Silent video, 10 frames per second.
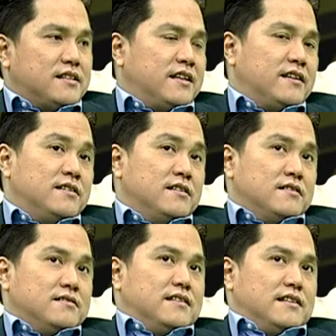I think
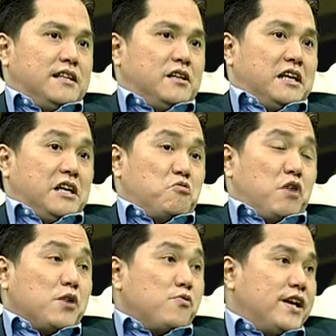in
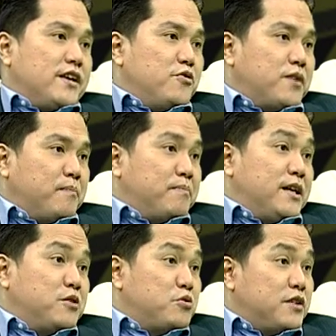1 week you can
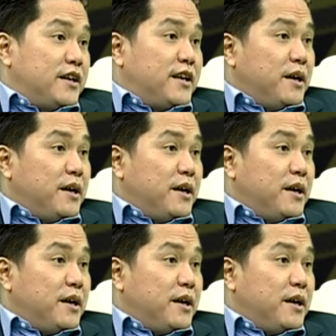play 2-3